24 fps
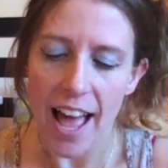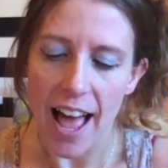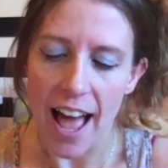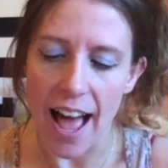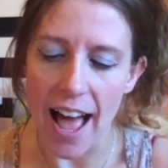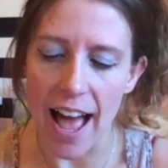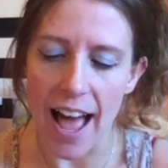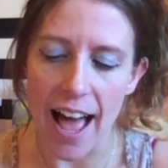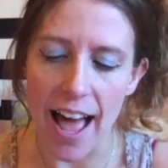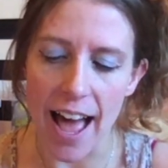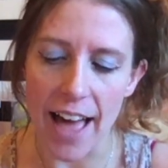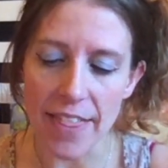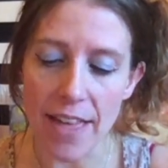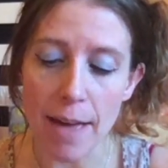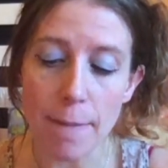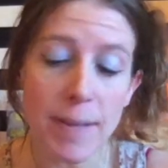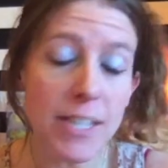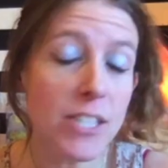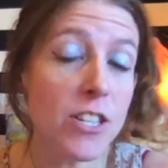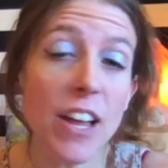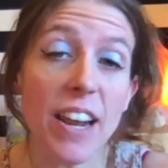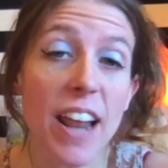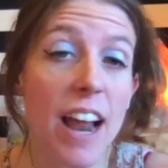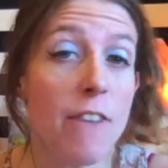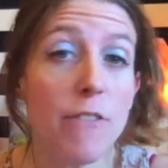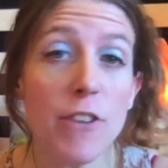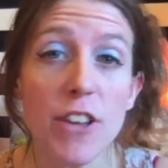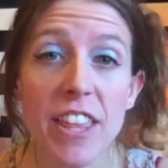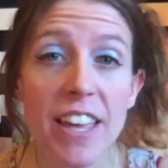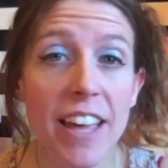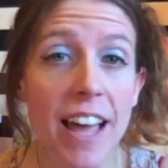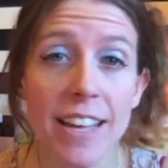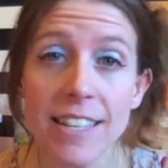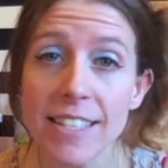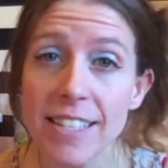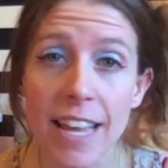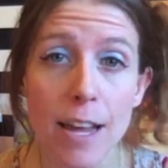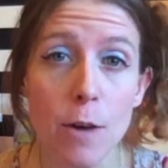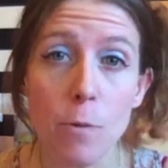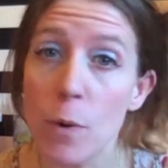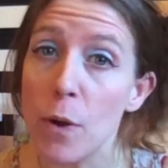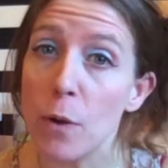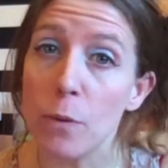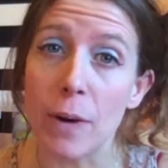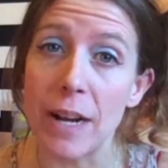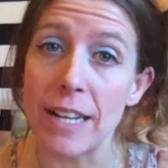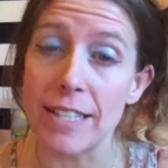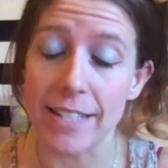That means not everything I say
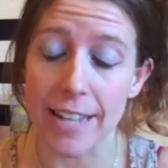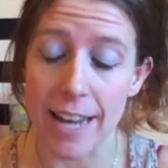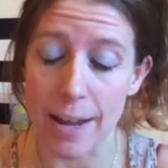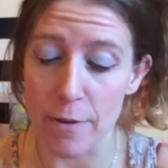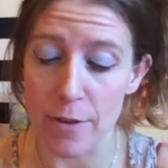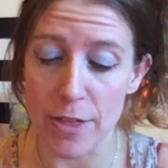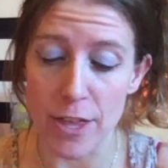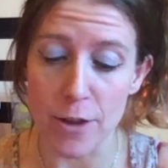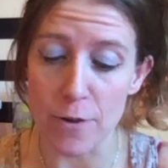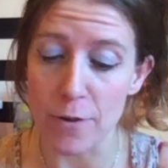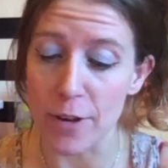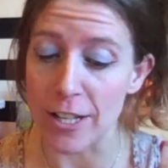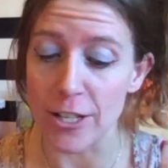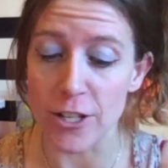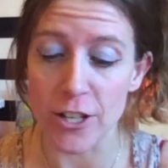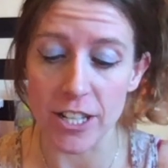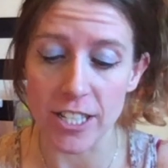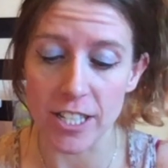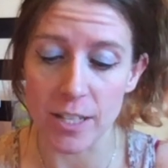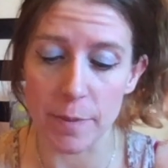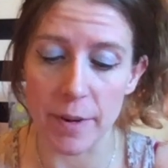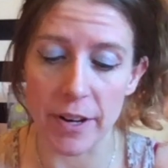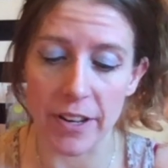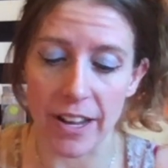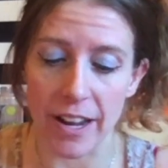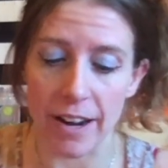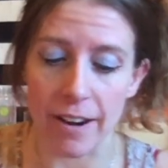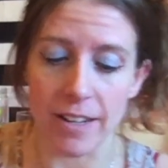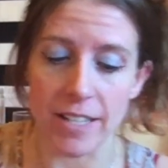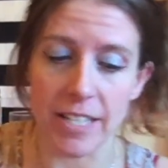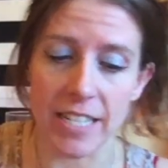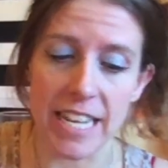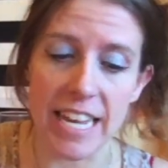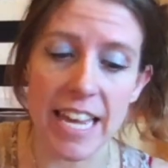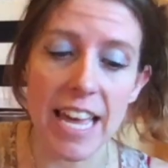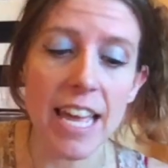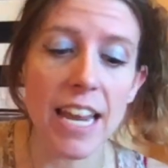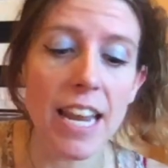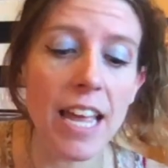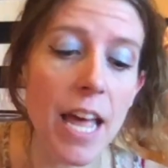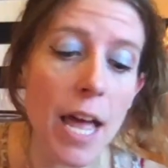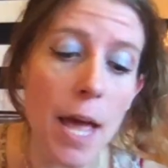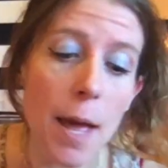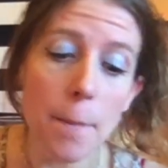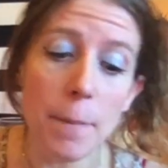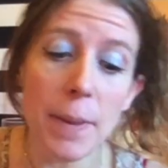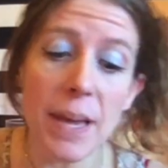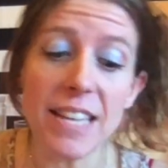will resonate with you. Can just about guarantee it.
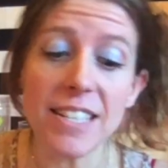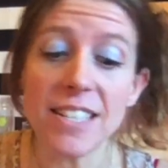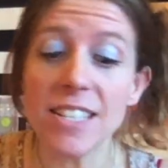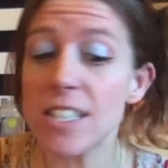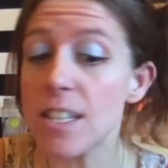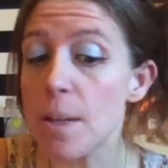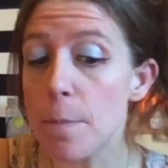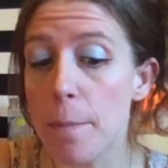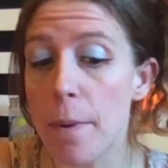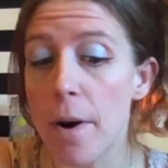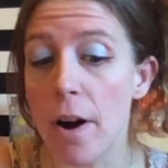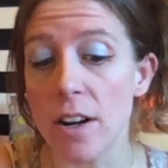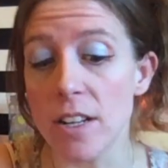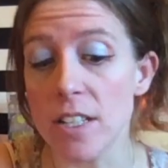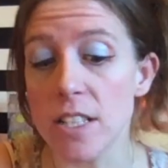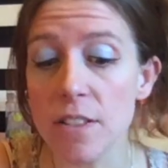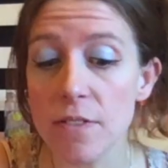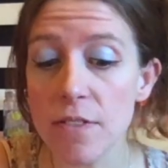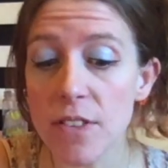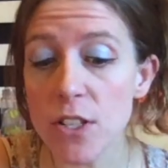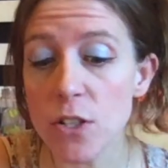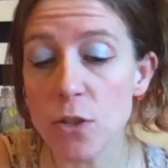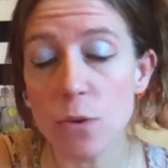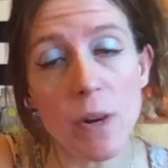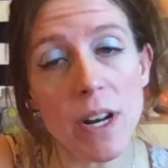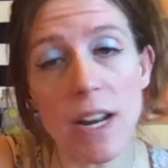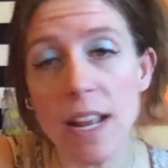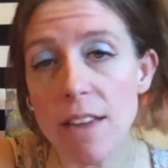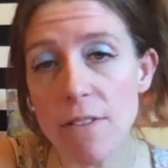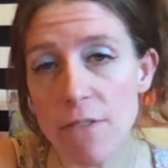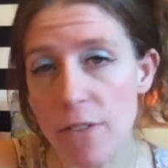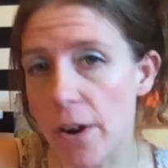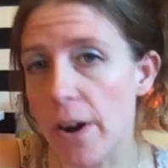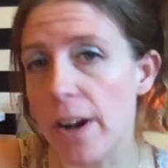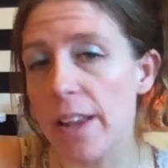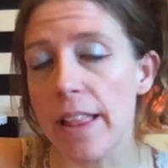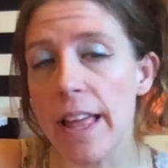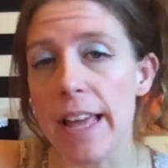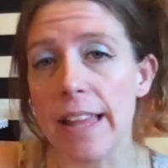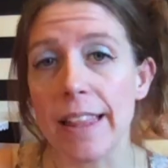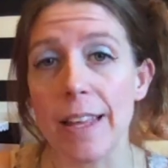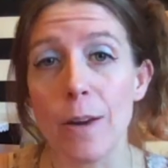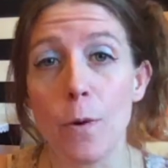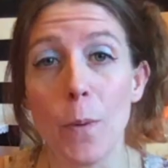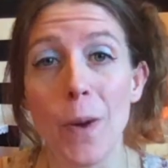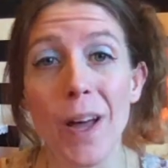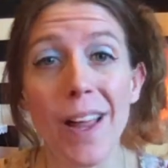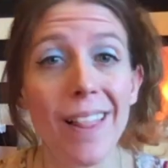Pieces and parts of this reading very
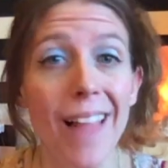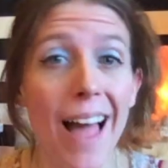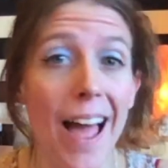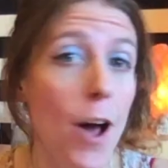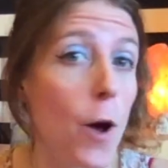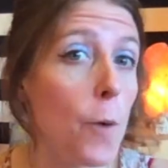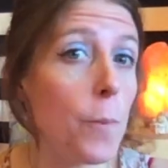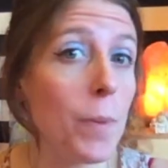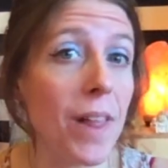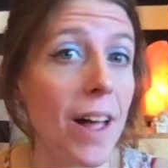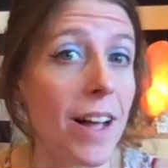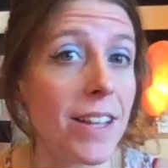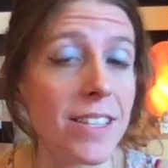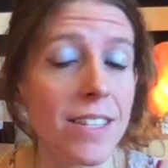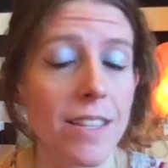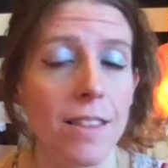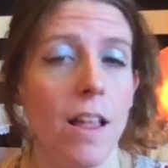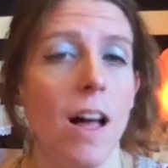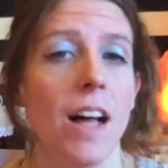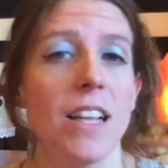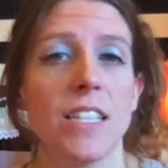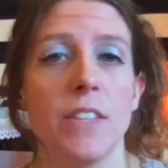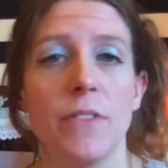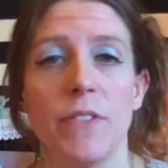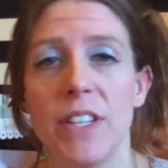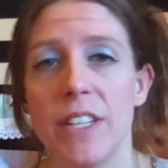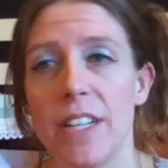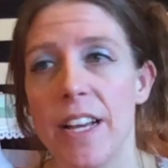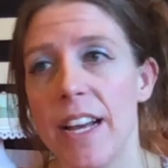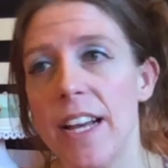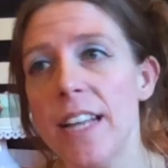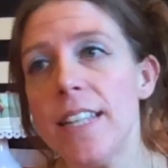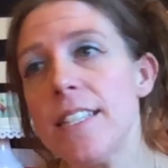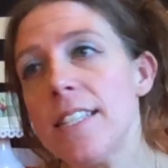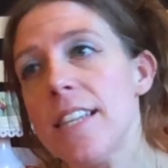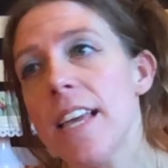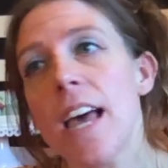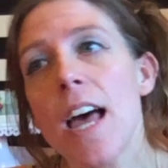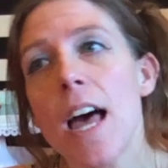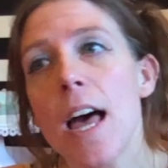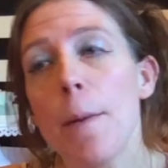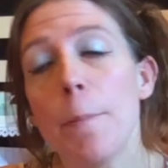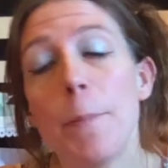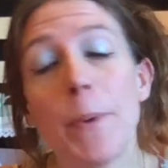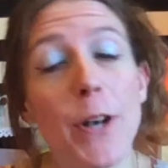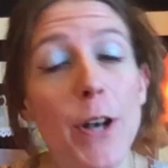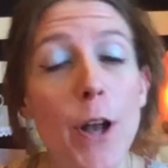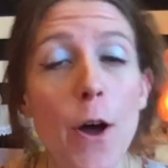likely will. I hope lots and lots of it does.
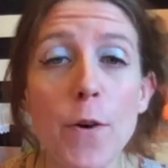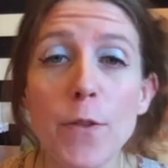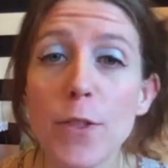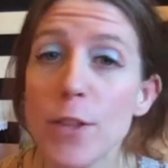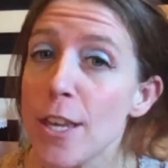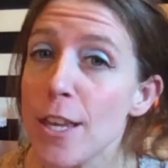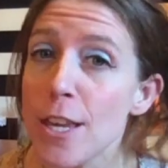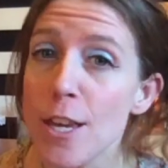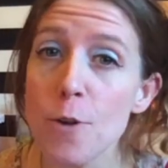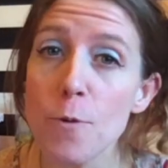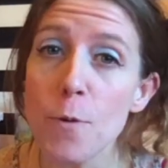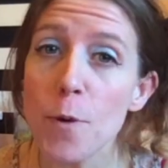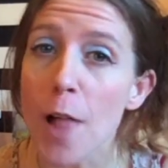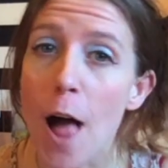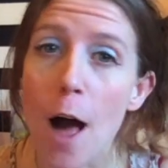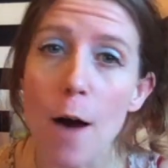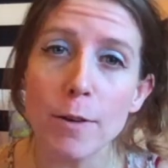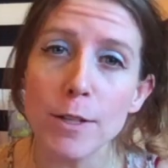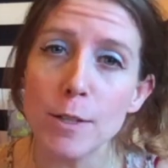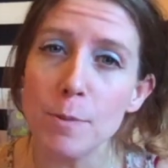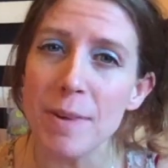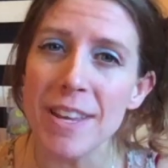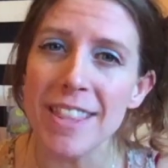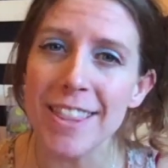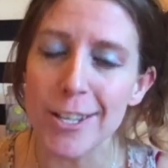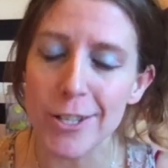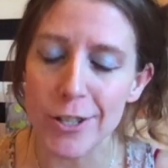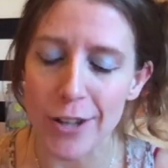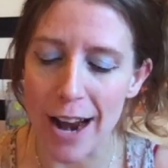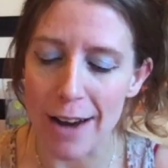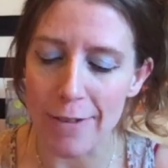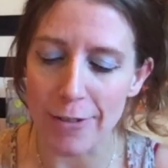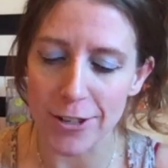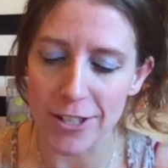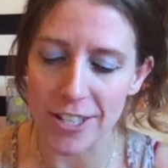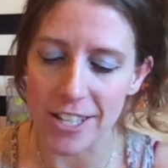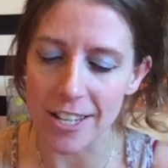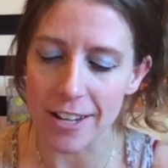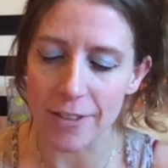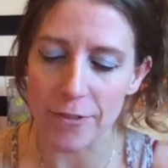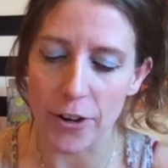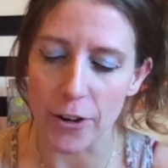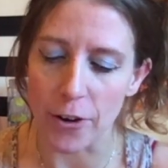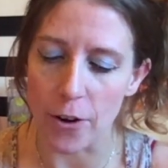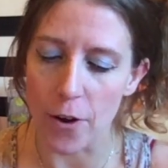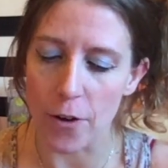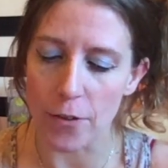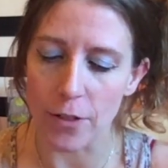But know that you will always be in the driver's seat of
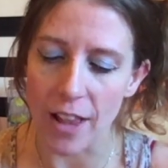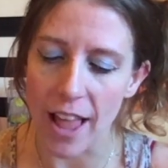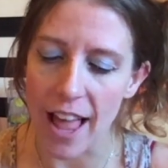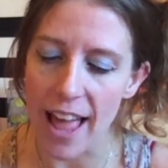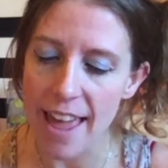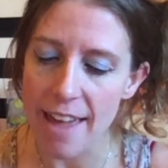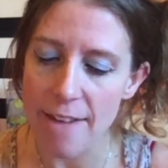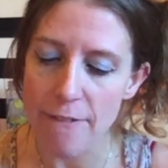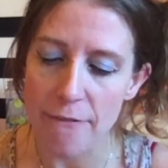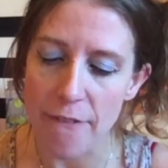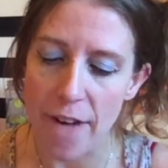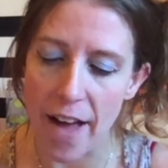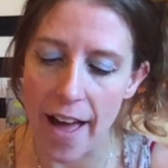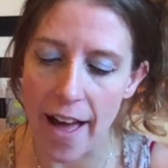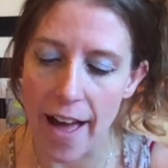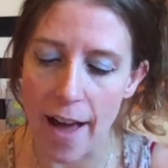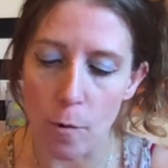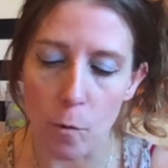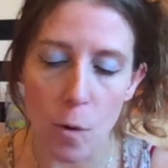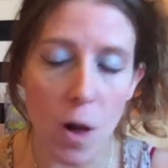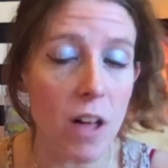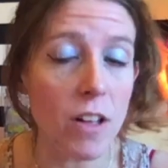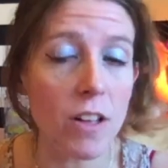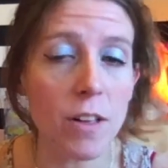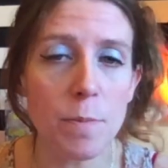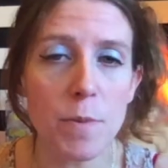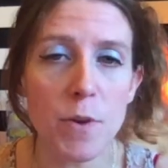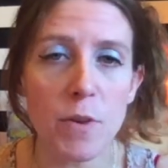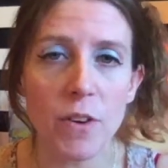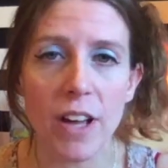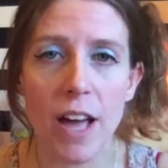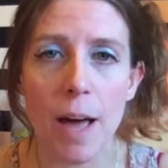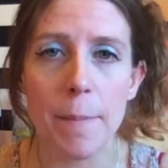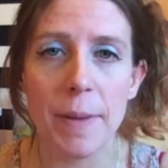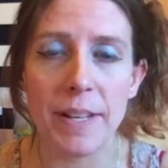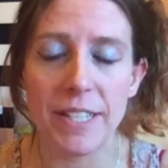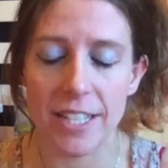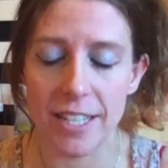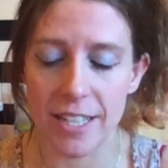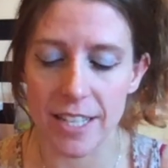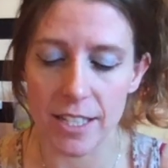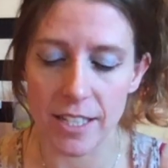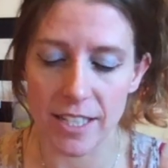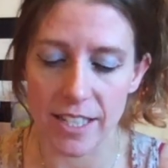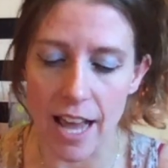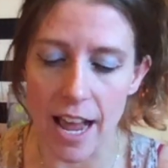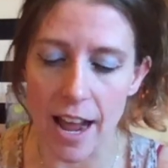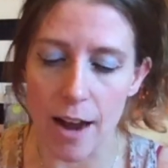your own life. Welcome you to come into
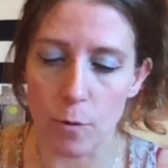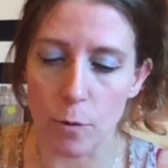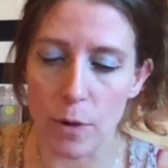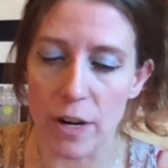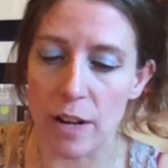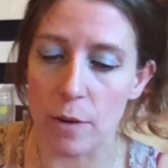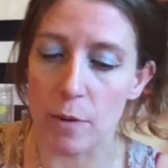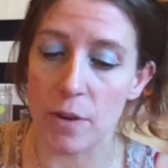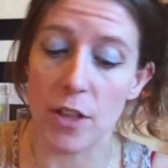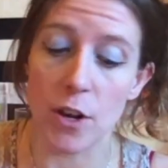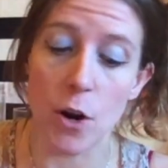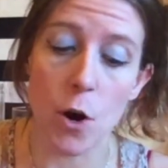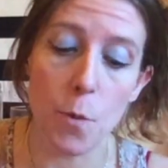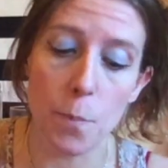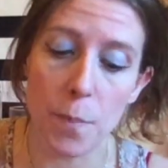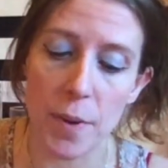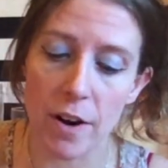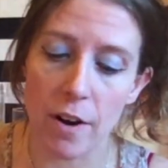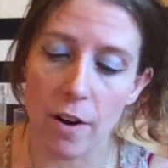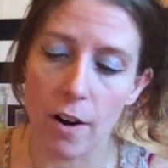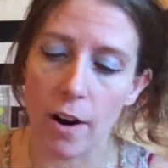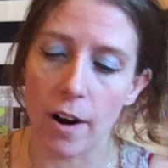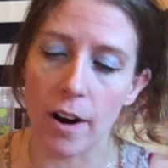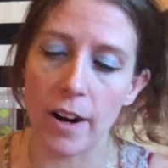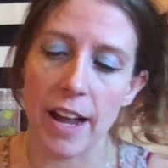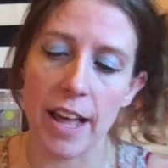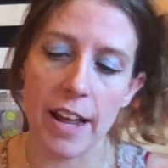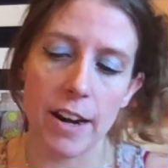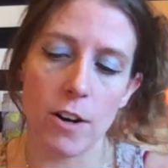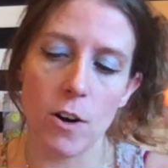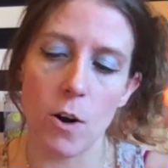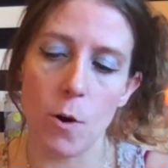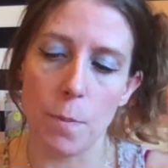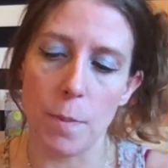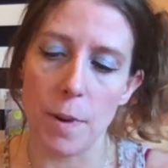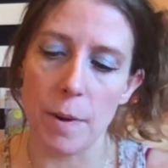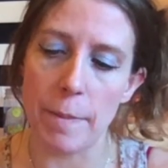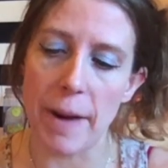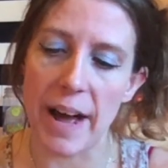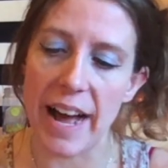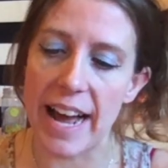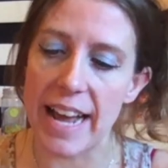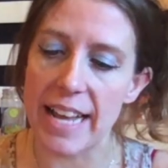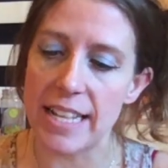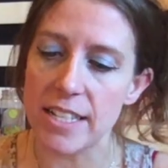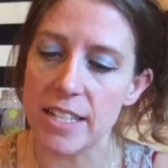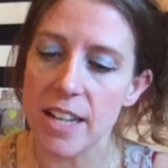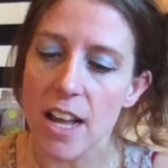this reading with an open heart and an open
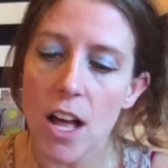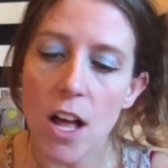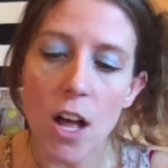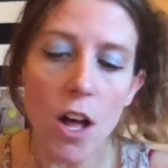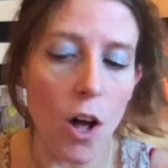mind.